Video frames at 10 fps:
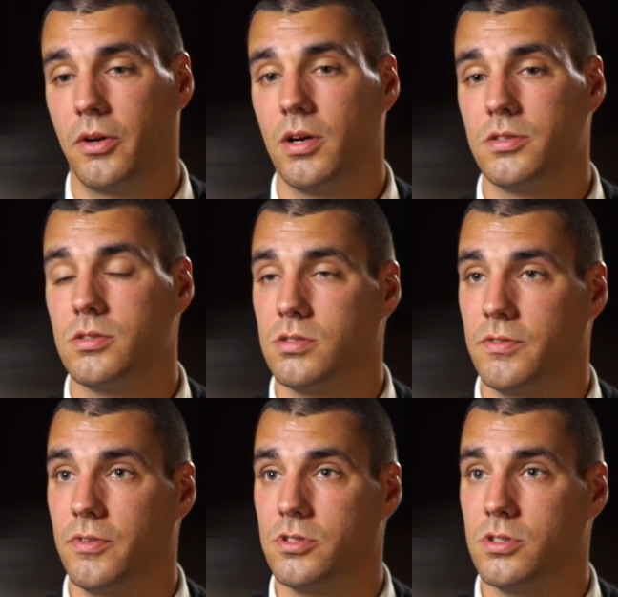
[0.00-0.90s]
grace is
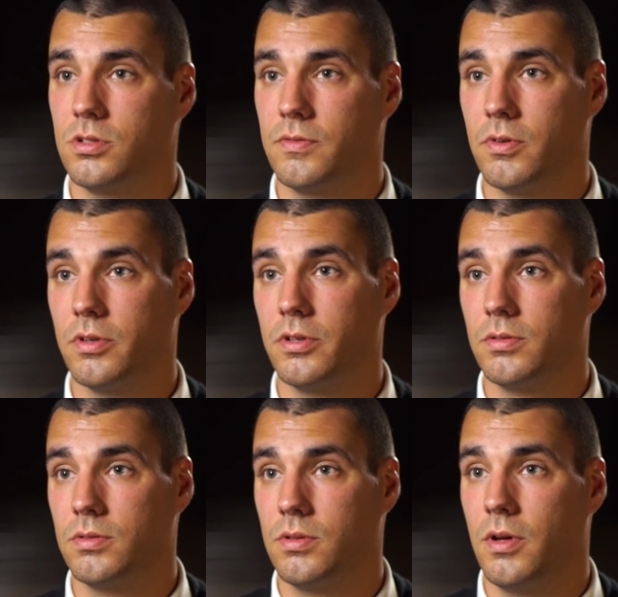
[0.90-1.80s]
sufficient for
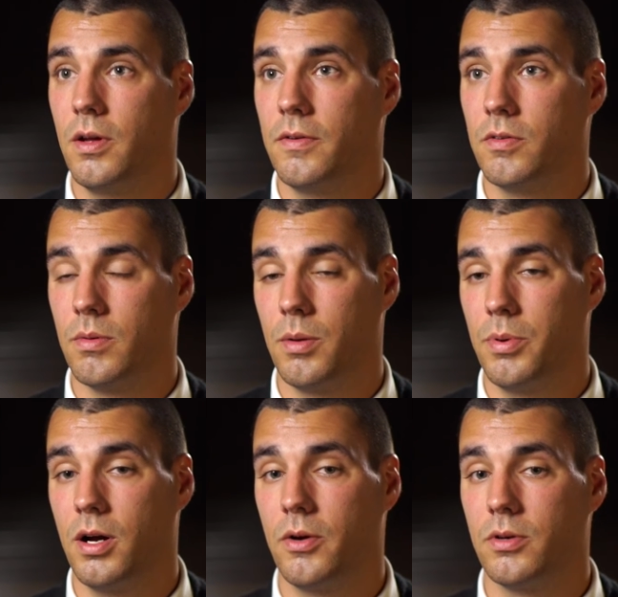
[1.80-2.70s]
you, for my
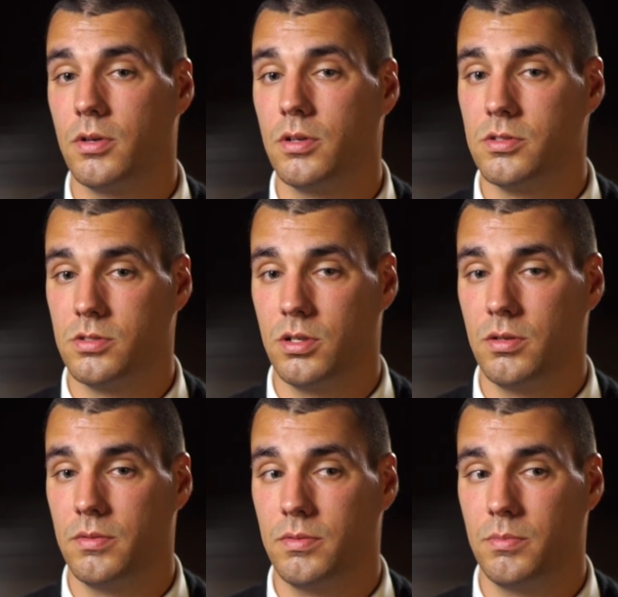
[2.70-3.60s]
power is
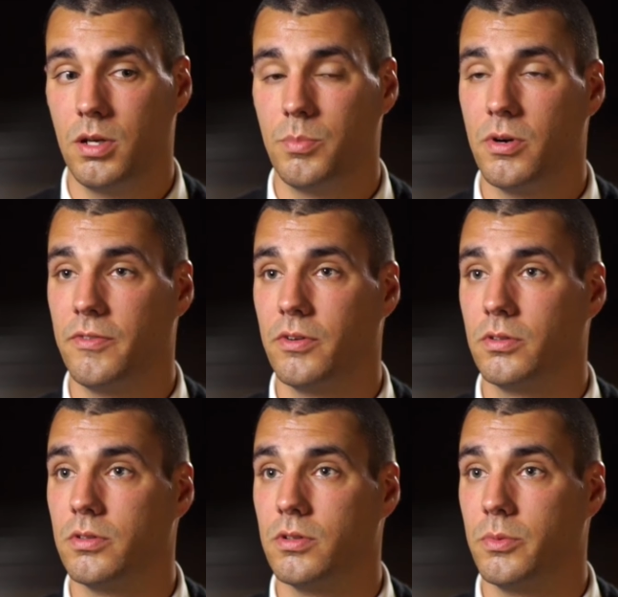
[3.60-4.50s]
made
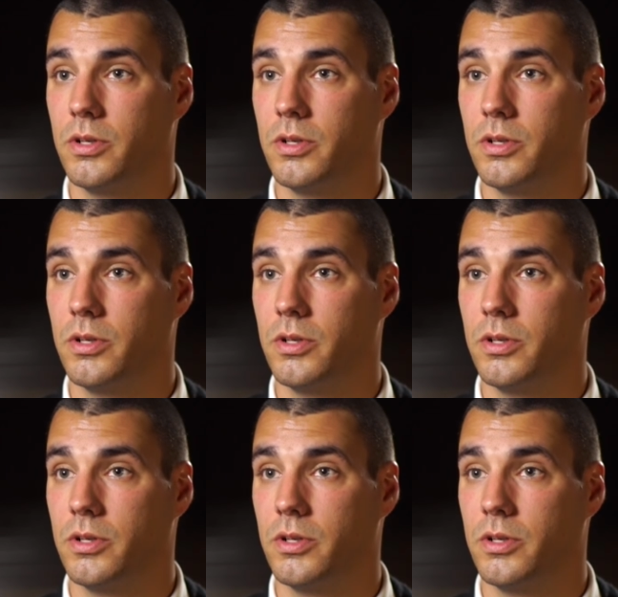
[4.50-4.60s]
perfect through your